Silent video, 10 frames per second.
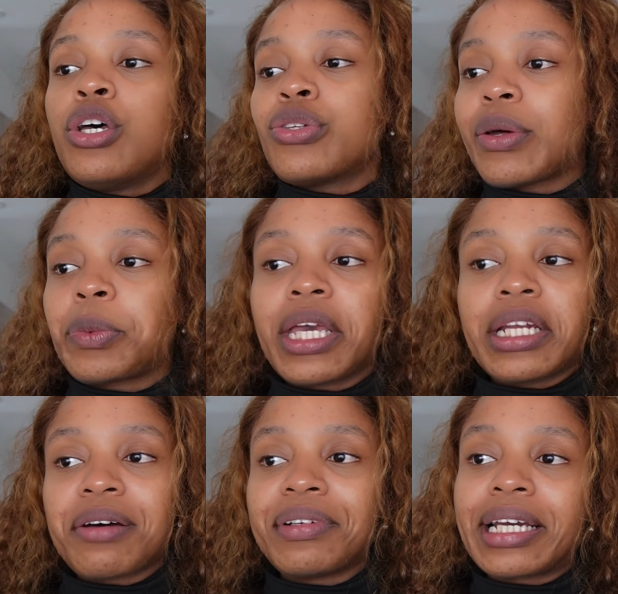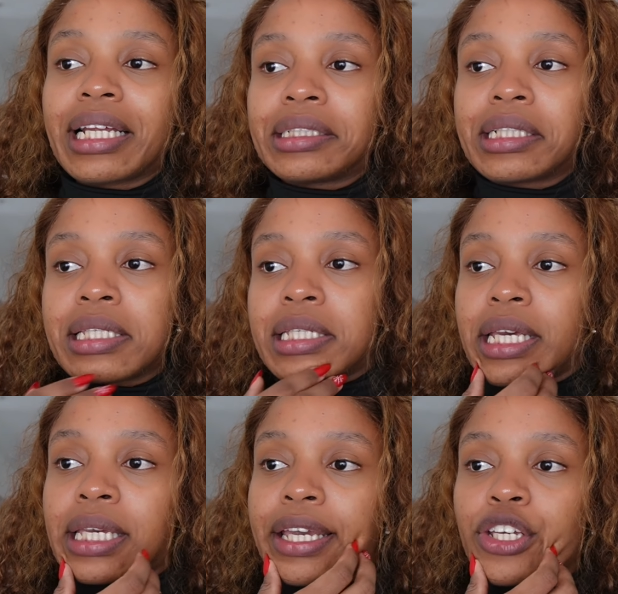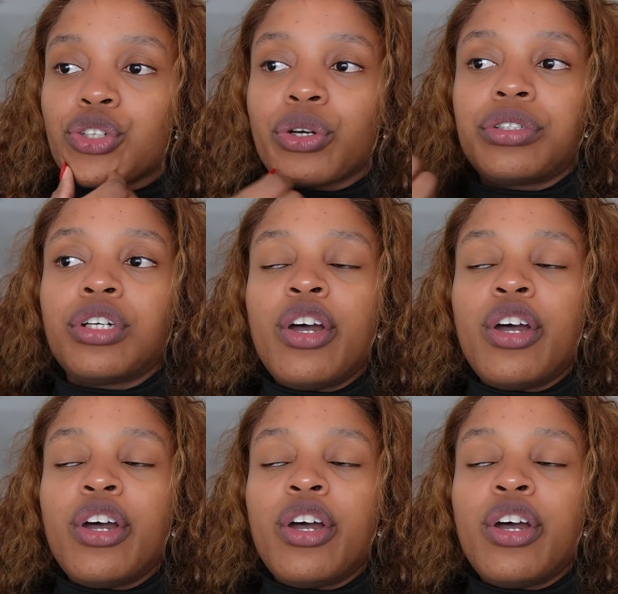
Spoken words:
so that we can have like a little staycation.